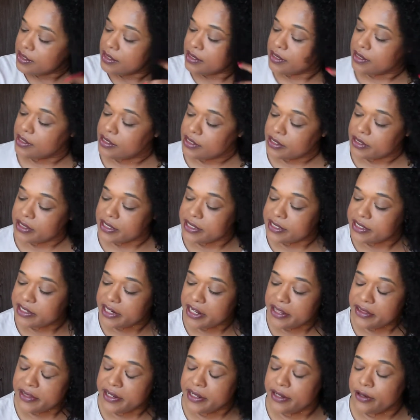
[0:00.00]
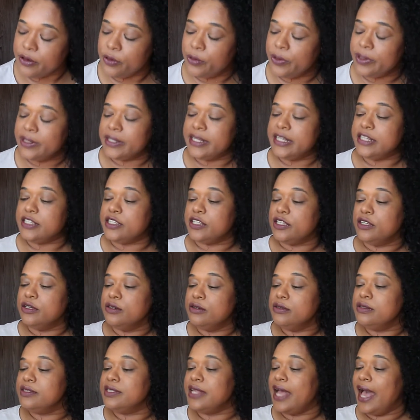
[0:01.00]
So the strengthening oil is
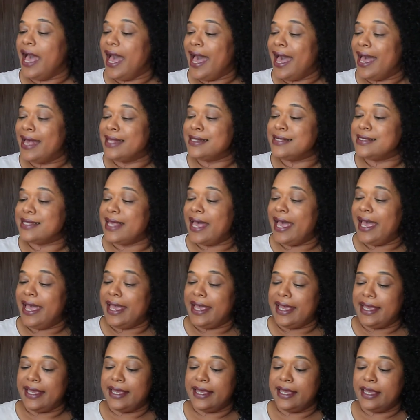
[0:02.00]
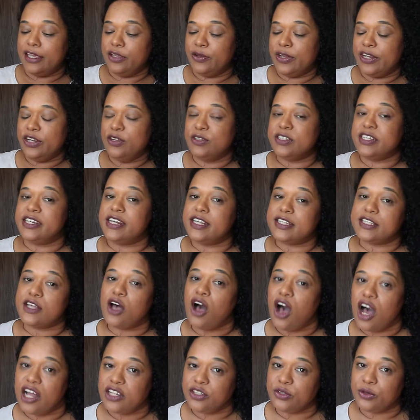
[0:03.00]
used as a, you can use it as a
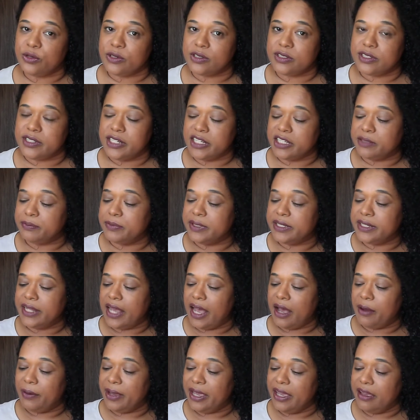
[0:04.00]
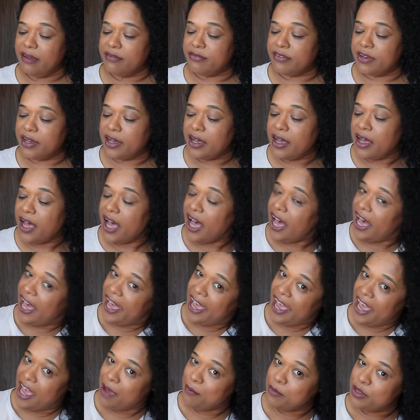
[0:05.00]
hot oil treatment. However, I
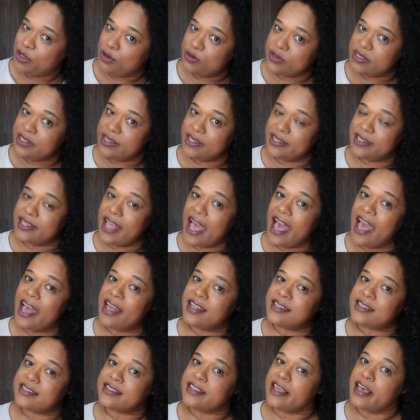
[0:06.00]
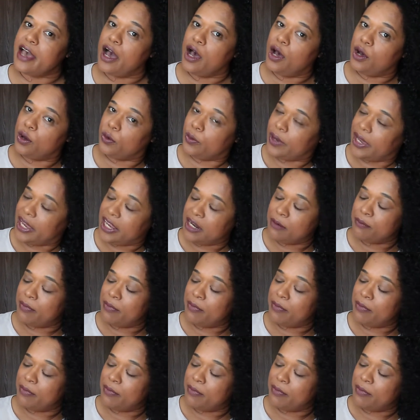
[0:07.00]
am using it as the O in